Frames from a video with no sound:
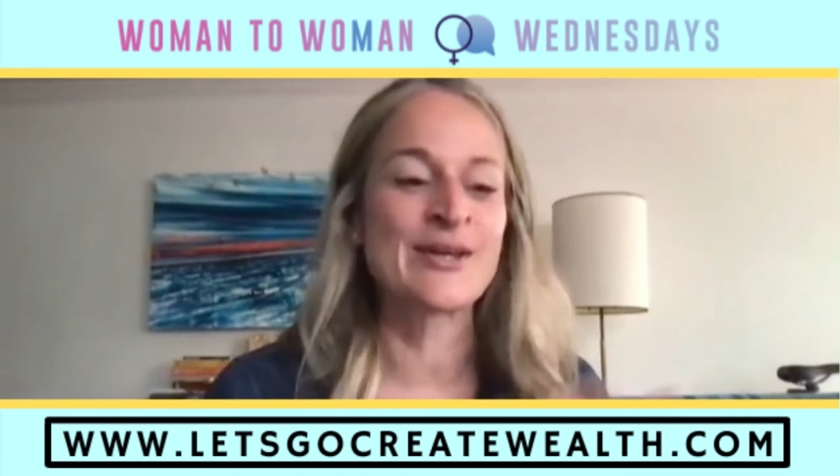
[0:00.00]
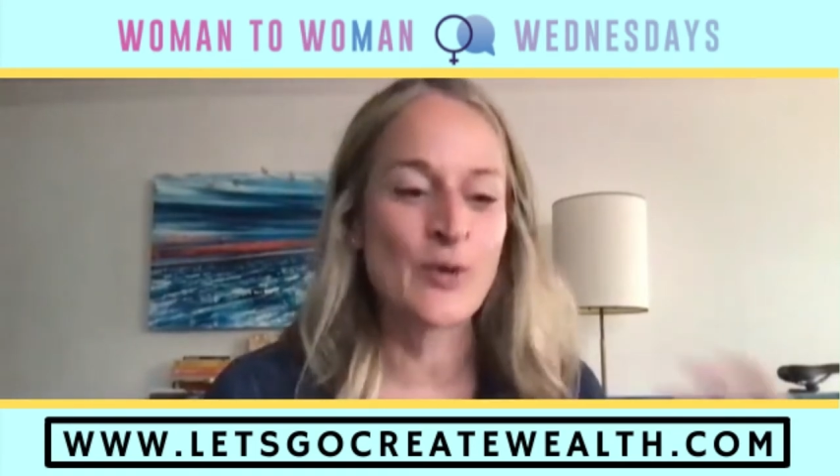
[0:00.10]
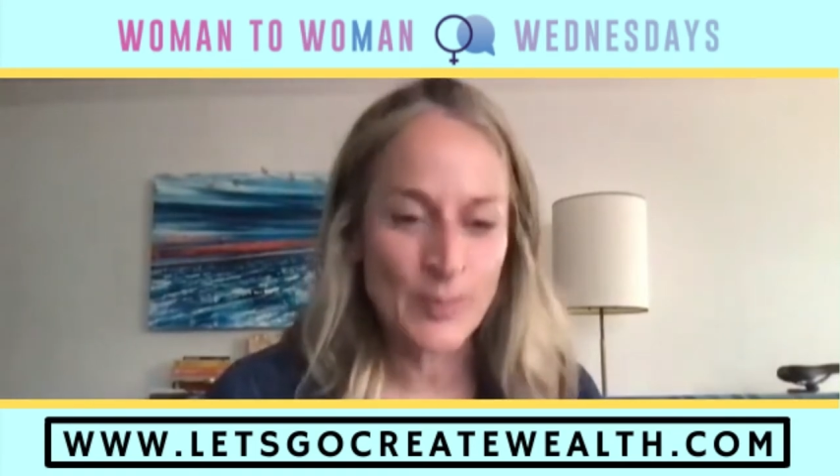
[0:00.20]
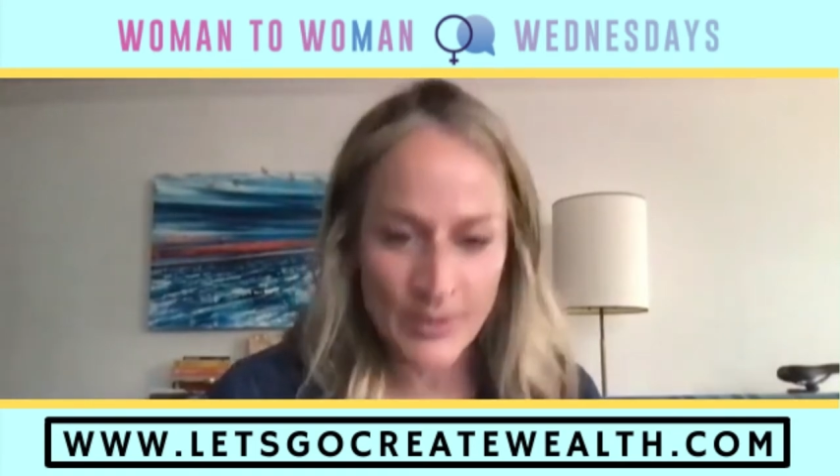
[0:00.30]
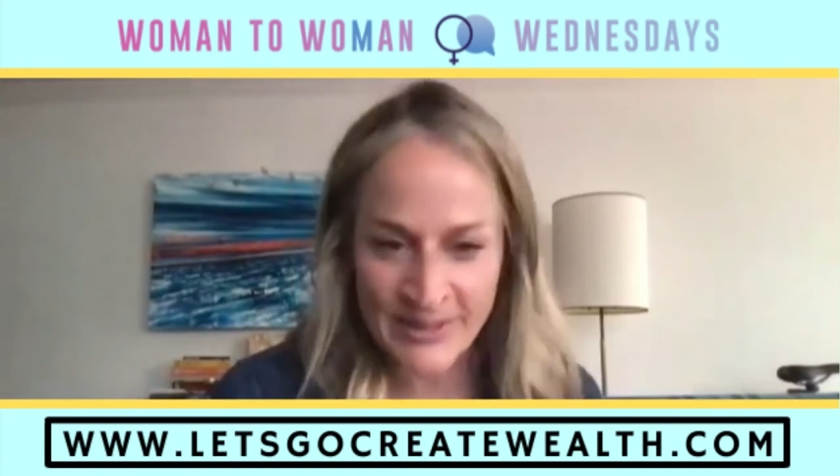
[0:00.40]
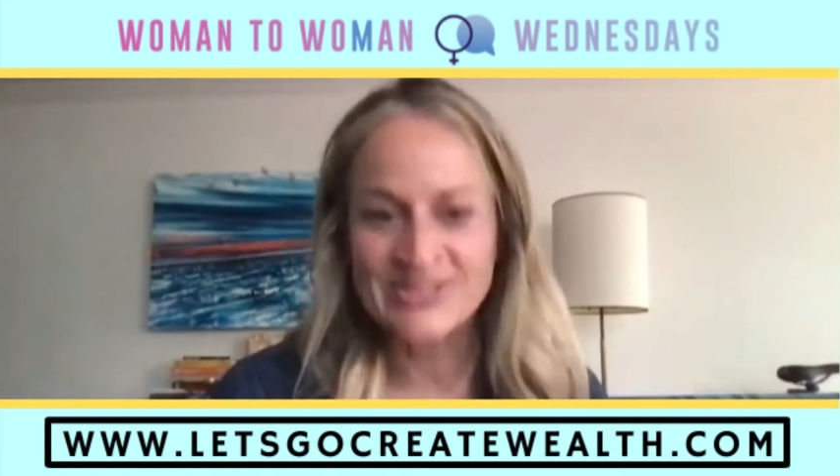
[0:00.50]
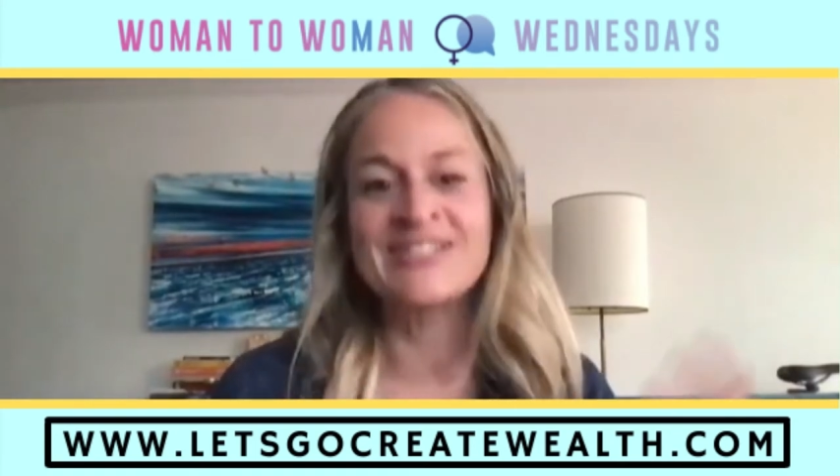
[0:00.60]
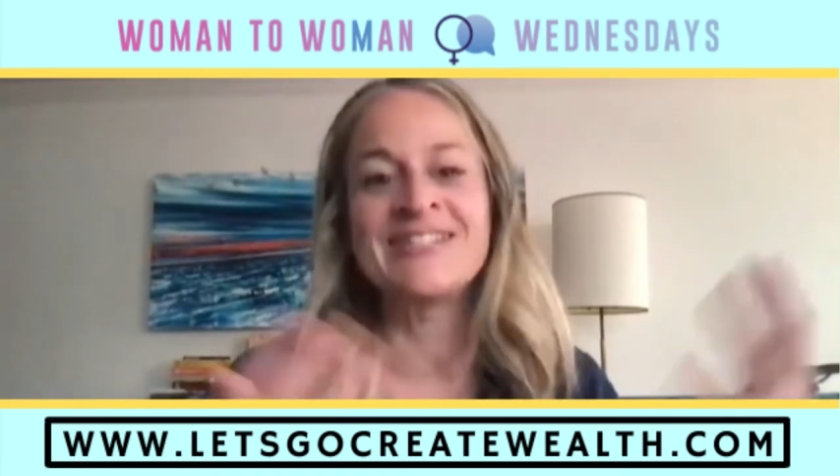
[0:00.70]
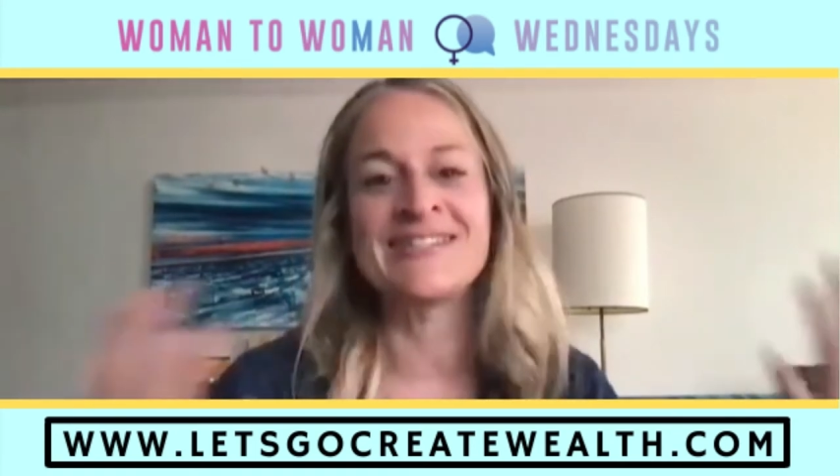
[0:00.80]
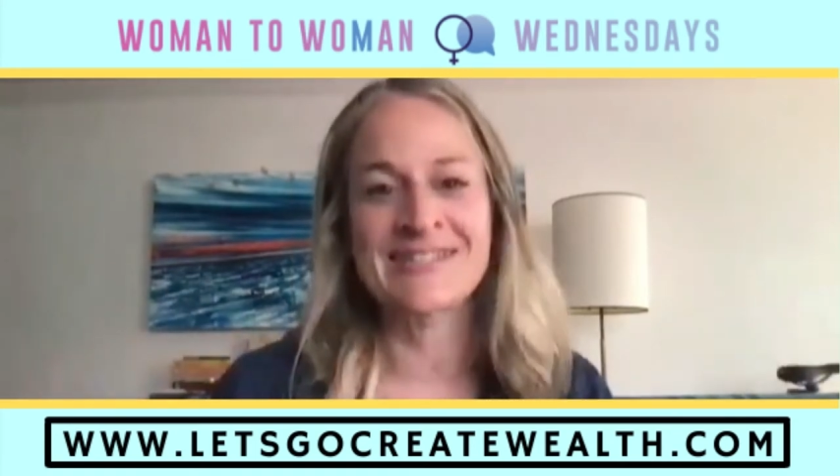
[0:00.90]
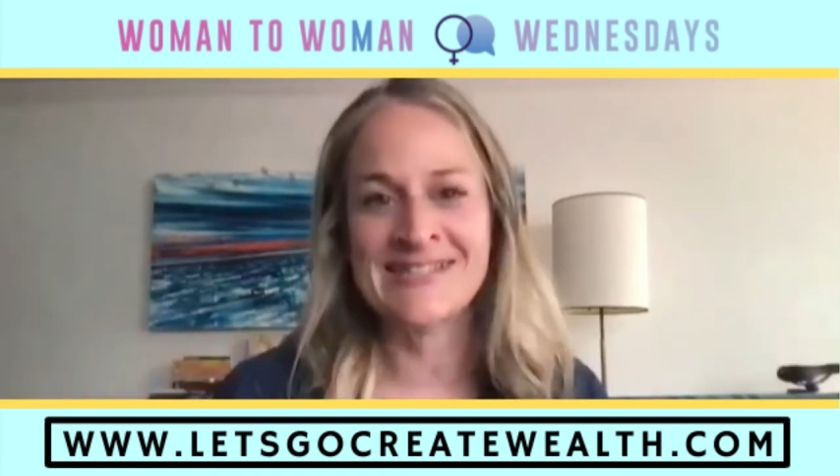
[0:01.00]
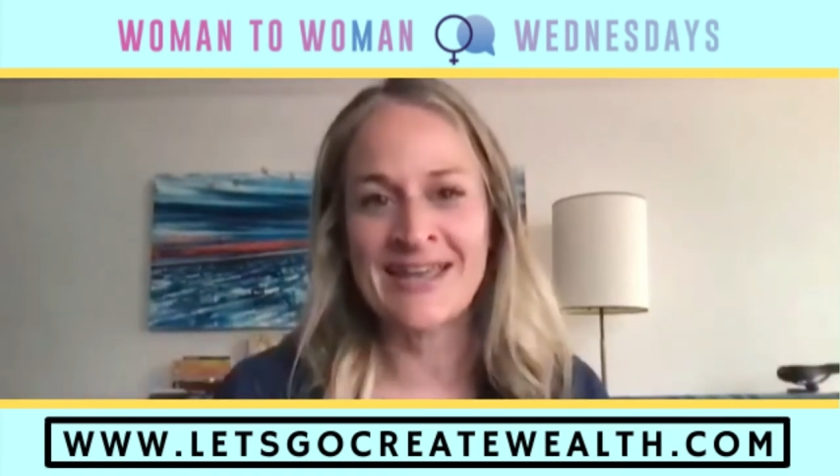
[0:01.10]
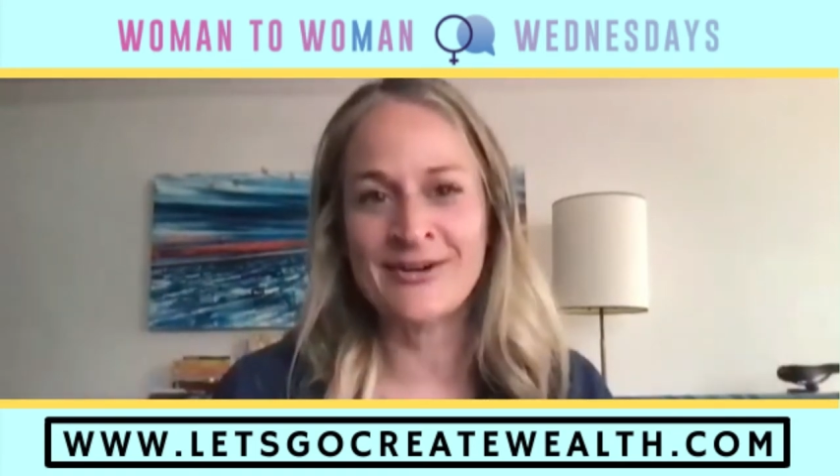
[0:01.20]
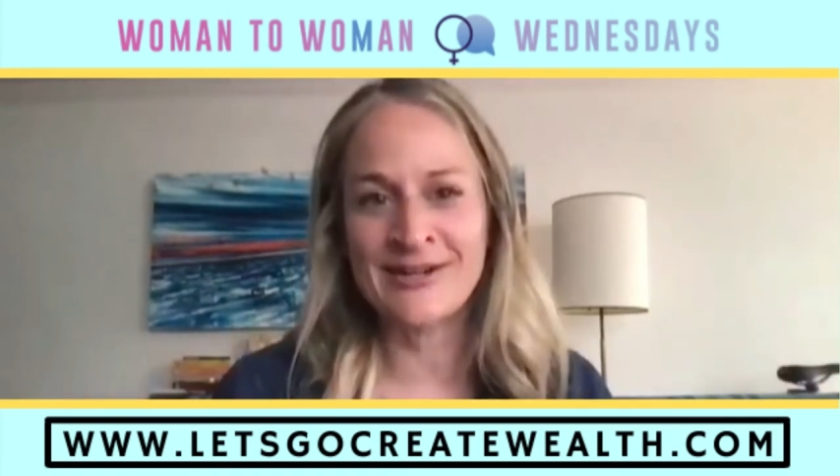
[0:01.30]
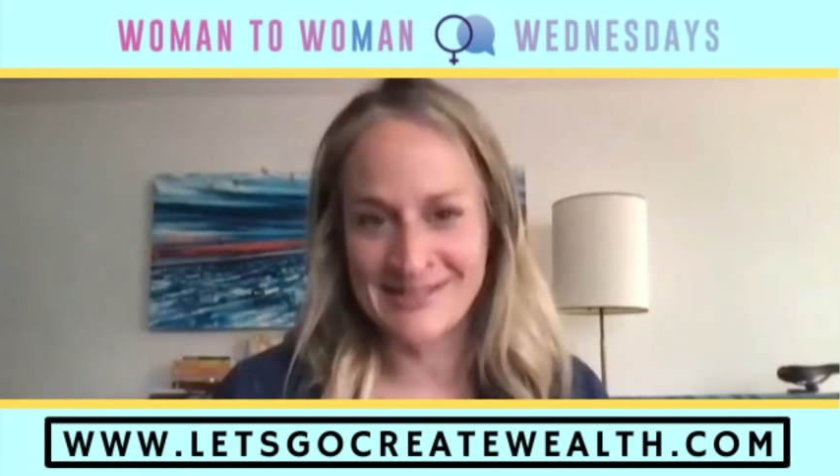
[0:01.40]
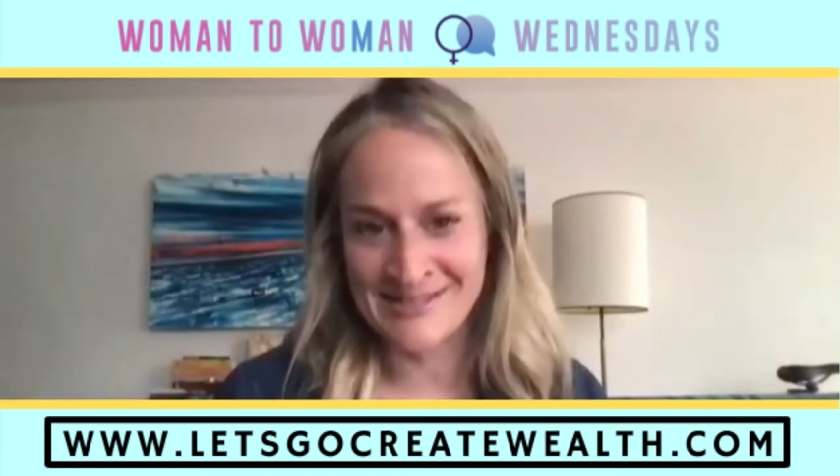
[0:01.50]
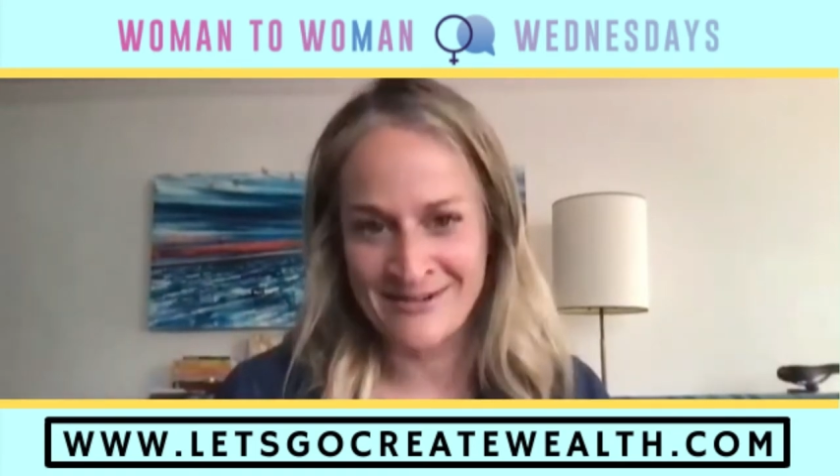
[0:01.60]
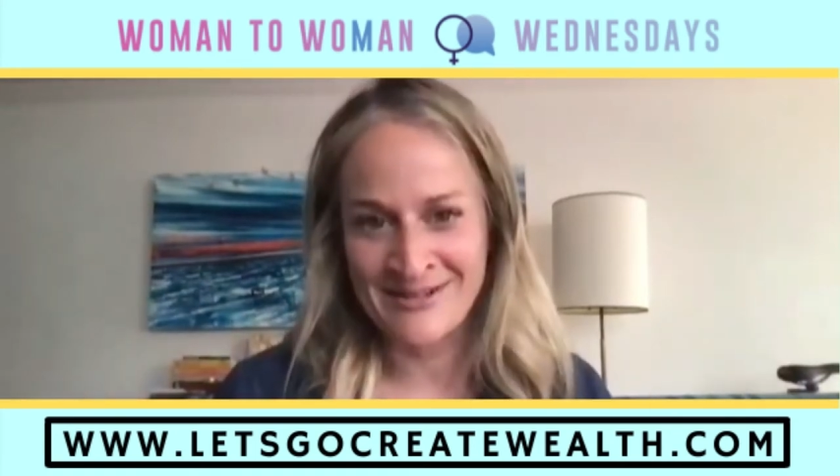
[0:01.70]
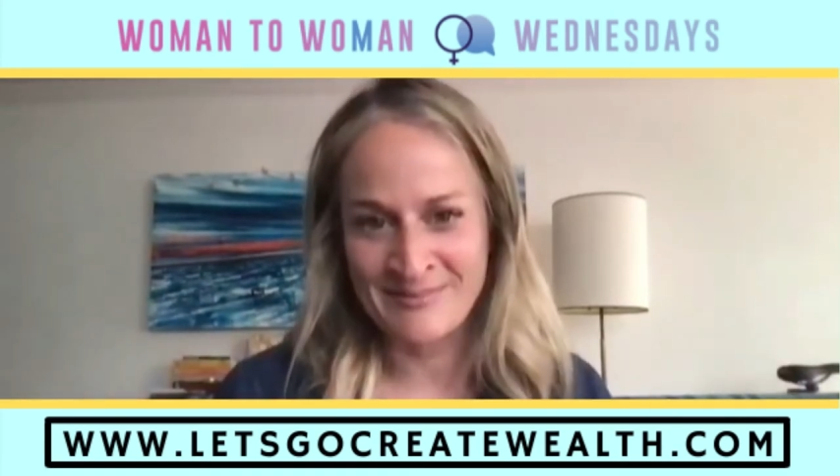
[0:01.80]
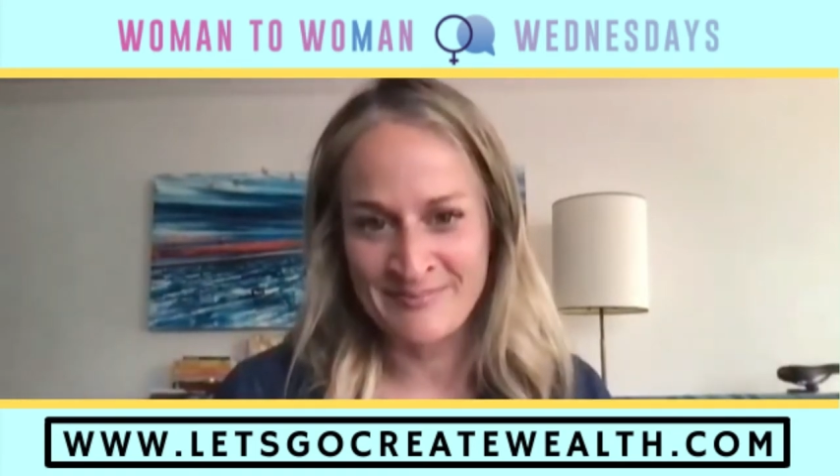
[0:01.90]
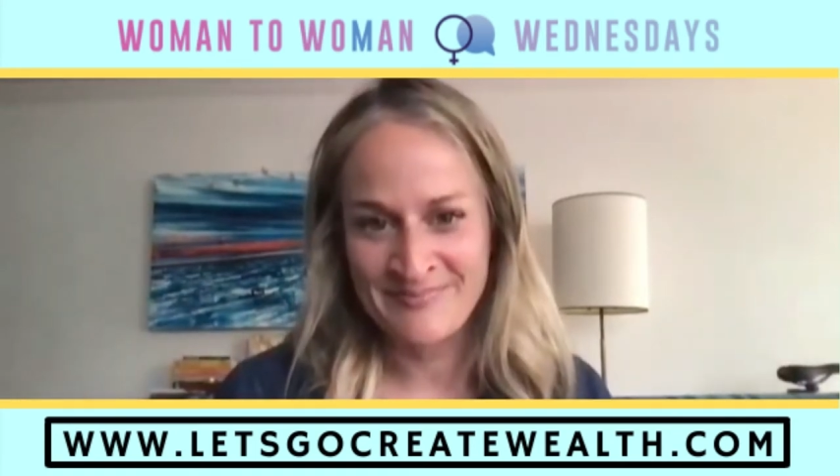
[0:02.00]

corporations, et cetera, et cetera.